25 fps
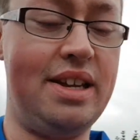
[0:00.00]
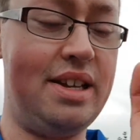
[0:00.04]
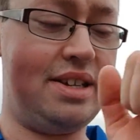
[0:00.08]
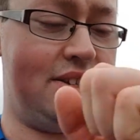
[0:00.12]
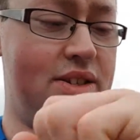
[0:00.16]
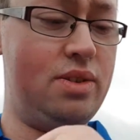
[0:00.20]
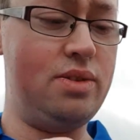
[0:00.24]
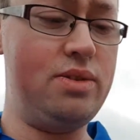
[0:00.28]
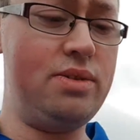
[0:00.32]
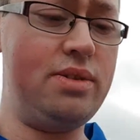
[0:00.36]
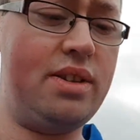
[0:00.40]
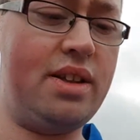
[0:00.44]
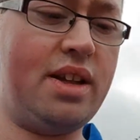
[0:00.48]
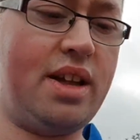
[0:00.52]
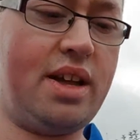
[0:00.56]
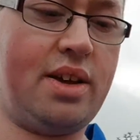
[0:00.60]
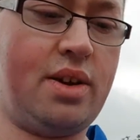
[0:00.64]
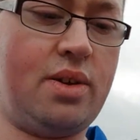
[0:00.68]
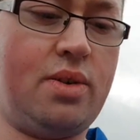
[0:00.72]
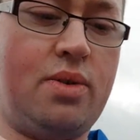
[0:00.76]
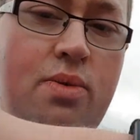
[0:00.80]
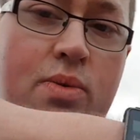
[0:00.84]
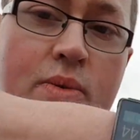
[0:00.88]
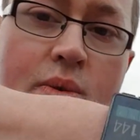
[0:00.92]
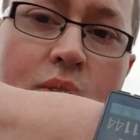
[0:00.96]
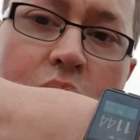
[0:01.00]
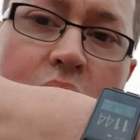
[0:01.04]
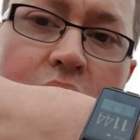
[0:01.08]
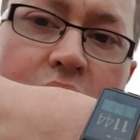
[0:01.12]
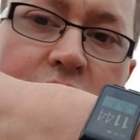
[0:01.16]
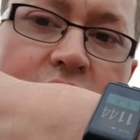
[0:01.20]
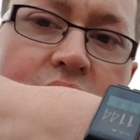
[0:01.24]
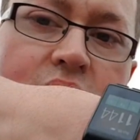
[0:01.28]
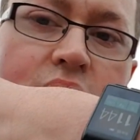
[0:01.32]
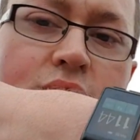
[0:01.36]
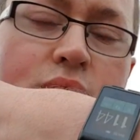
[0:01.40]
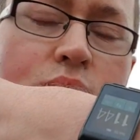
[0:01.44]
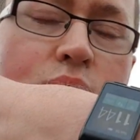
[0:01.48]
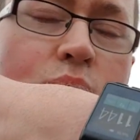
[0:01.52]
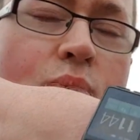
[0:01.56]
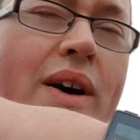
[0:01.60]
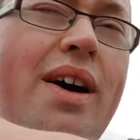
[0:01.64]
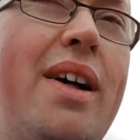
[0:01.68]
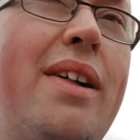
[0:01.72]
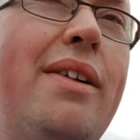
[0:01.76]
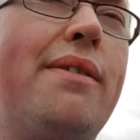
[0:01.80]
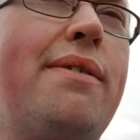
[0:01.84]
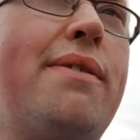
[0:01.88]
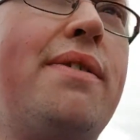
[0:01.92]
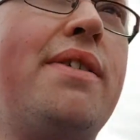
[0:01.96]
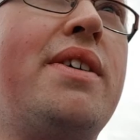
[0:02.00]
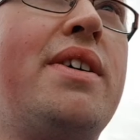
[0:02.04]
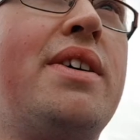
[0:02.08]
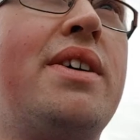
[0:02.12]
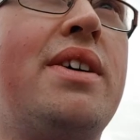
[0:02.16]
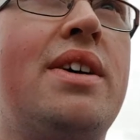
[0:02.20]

and it's only 11:45,